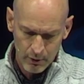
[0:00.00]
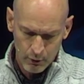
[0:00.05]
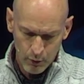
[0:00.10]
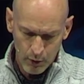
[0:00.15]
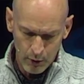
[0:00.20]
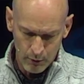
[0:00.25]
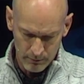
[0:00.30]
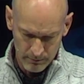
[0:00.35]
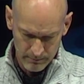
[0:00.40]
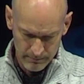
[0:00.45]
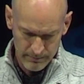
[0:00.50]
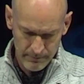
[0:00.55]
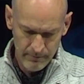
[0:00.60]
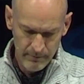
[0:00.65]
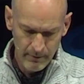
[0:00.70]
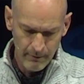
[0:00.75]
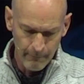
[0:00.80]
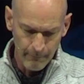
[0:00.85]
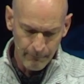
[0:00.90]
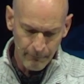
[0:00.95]
Quote,
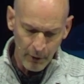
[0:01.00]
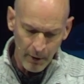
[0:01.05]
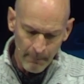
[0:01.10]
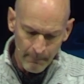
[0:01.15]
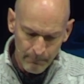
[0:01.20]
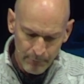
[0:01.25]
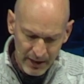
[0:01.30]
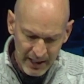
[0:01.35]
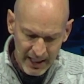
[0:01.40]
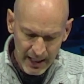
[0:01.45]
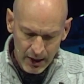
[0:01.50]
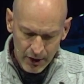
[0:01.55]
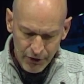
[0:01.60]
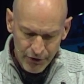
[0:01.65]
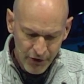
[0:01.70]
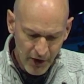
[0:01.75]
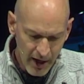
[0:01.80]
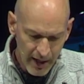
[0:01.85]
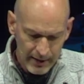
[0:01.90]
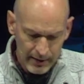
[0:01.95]
from being
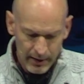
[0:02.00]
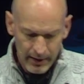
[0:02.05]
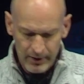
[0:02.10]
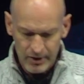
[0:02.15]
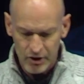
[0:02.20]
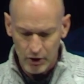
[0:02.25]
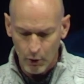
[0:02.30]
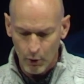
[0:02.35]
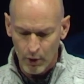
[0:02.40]
thoughtless